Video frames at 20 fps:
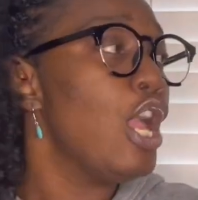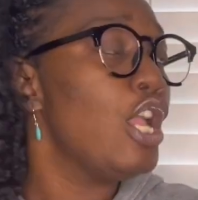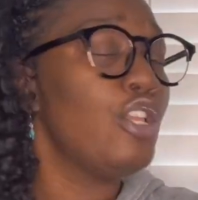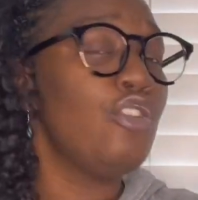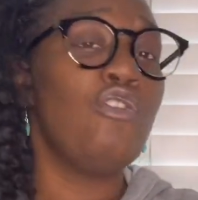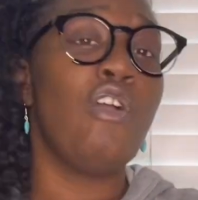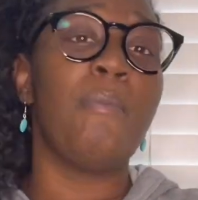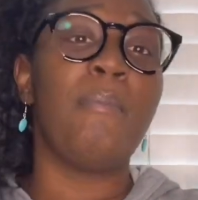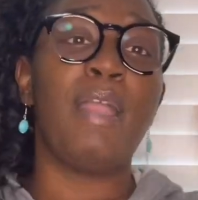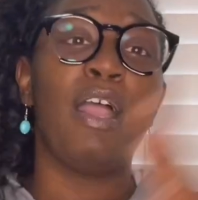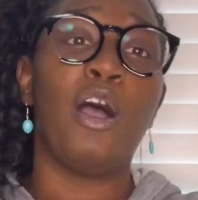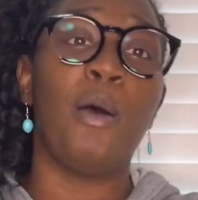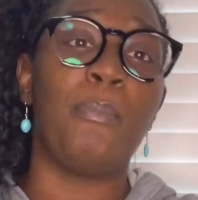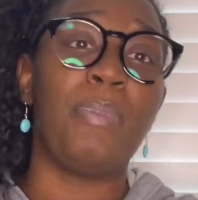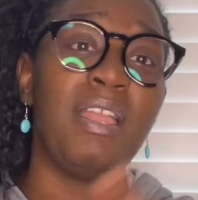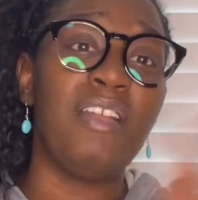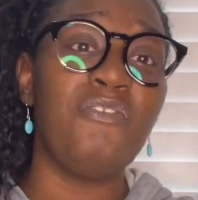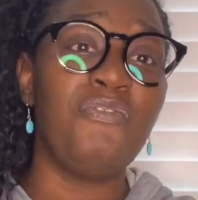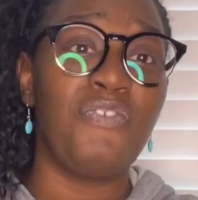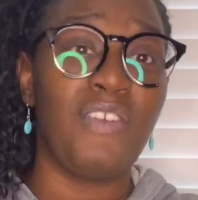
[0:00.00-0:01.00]
You and Mel
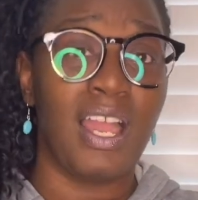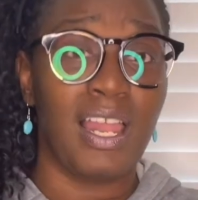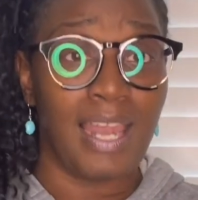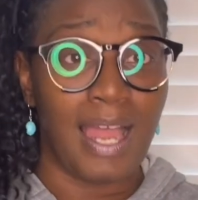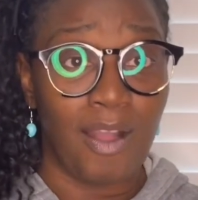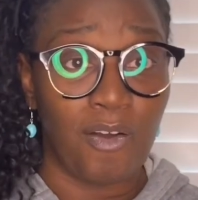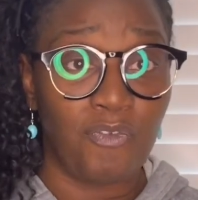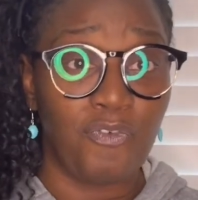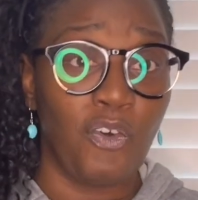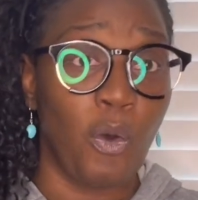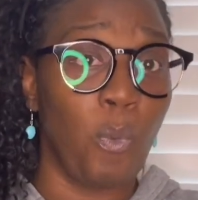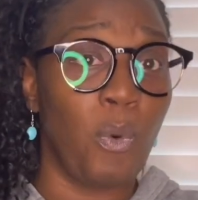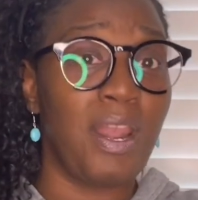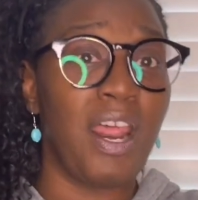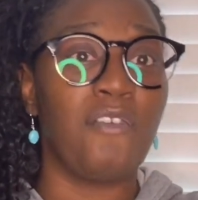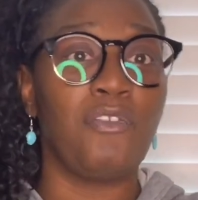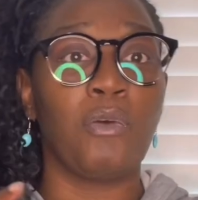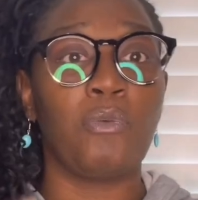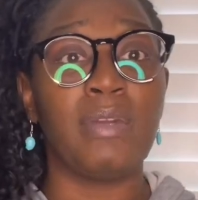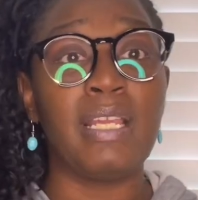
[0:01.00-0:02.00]
been fell out for
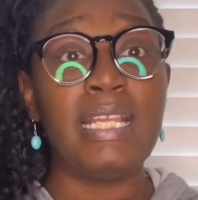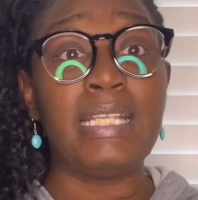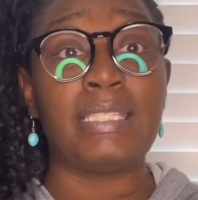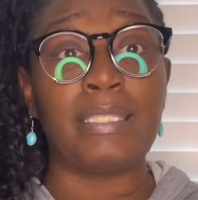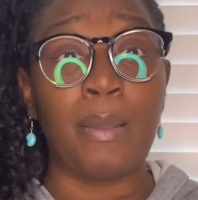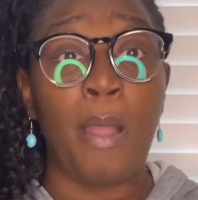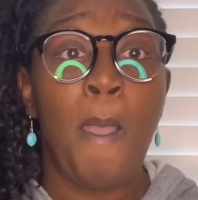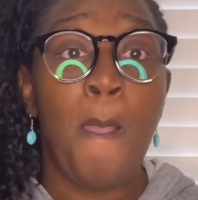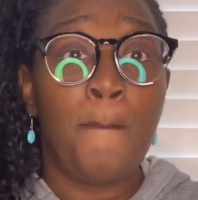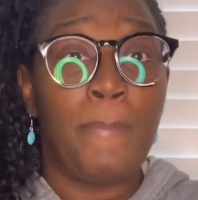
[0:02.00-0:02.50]
whatever reason.